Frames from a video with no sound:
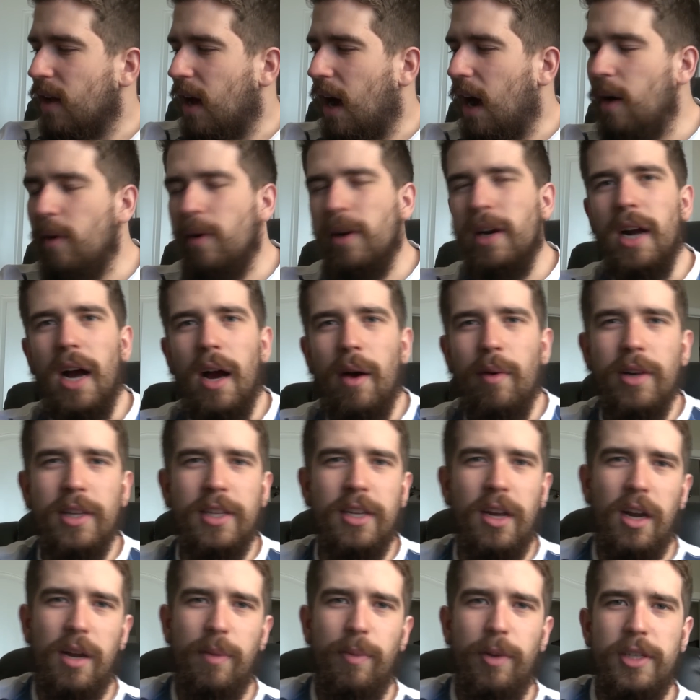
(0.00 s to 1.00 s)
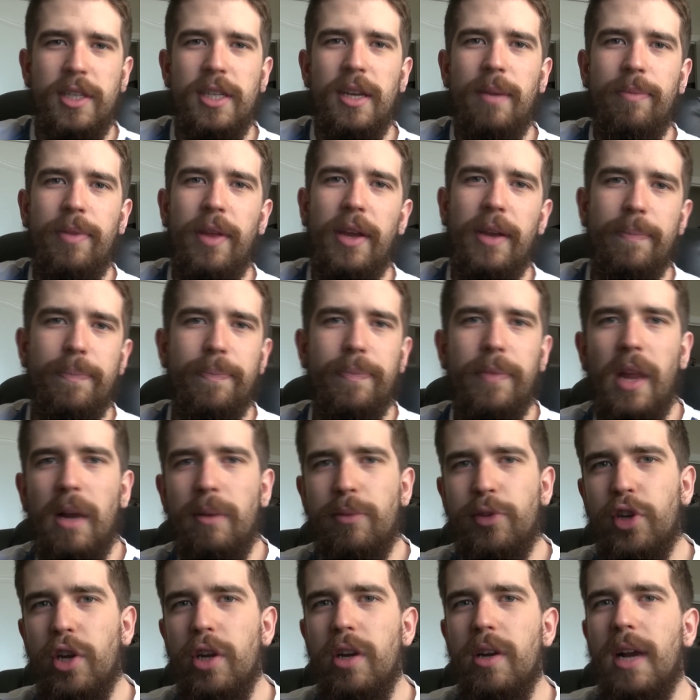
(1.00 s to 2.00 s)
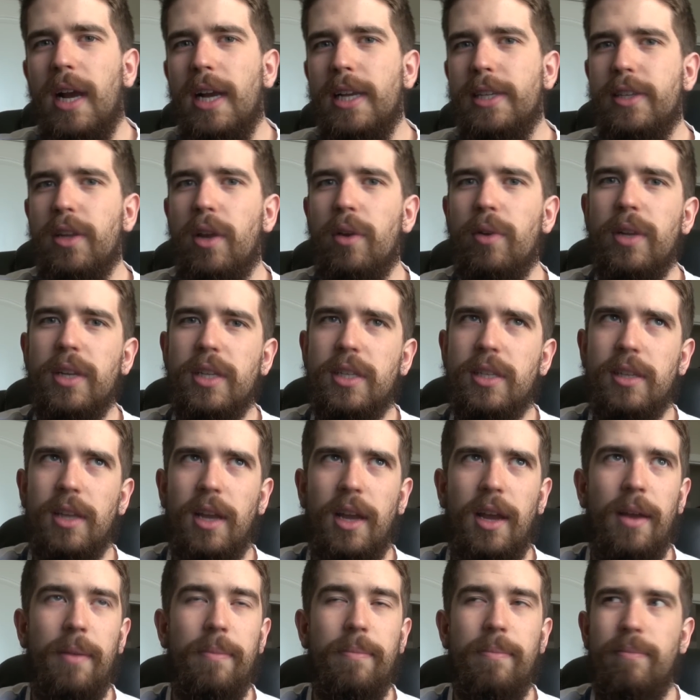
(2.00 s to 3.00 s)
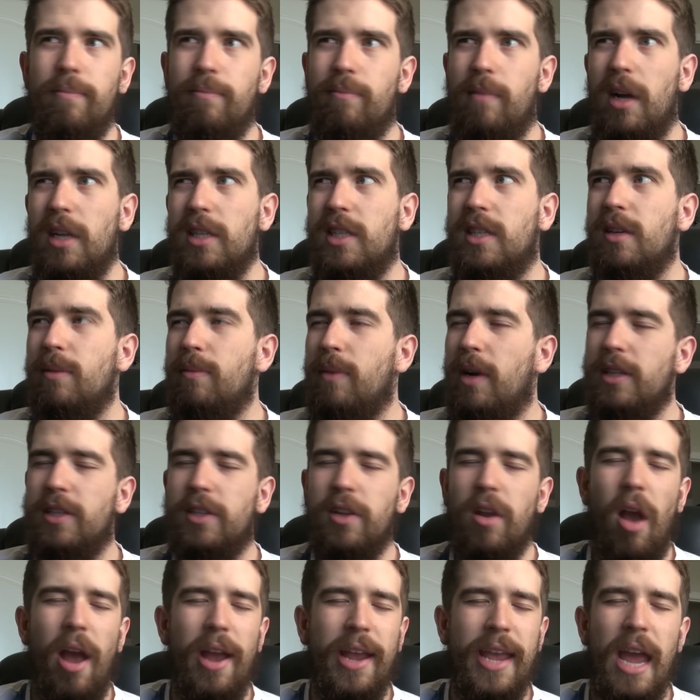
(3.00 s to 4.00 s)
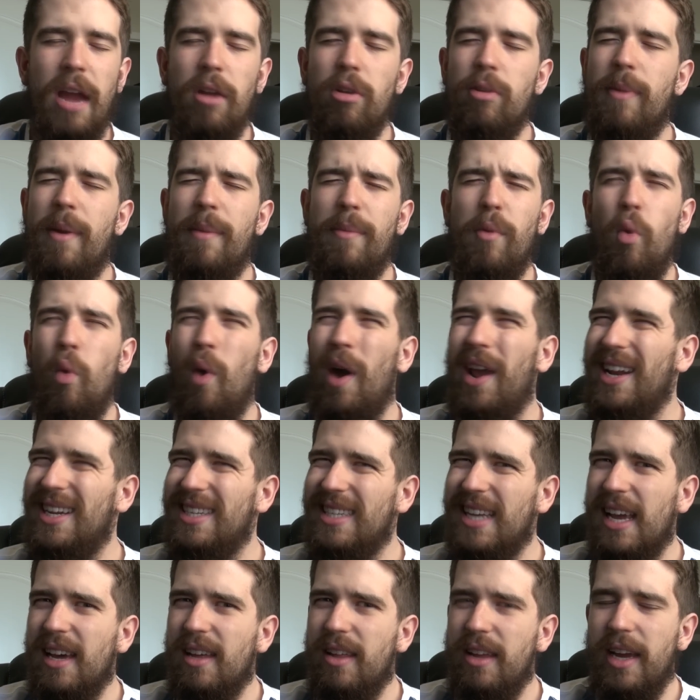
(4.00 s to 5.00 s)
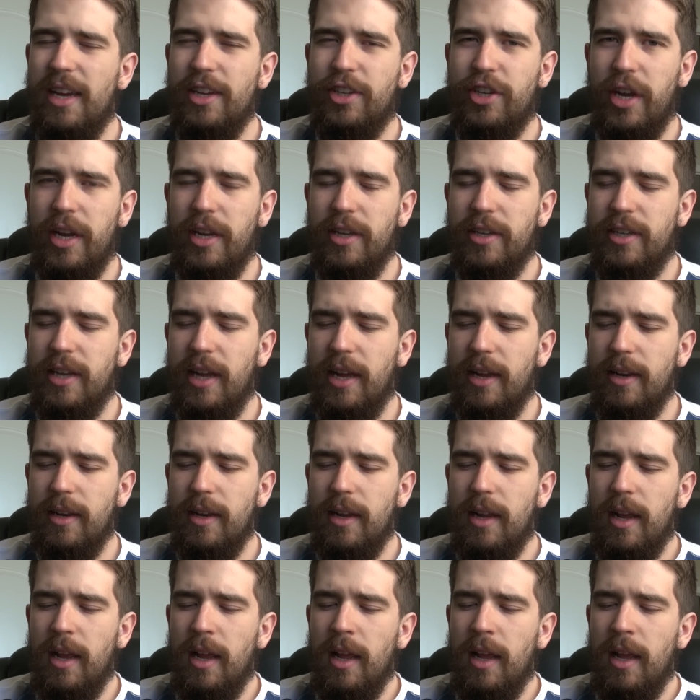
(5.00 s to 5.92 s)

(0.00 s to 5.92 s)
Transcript: I wanna talk about something. I'm sure you guys noticed months and months ago. I can't remember when exactly I changed it.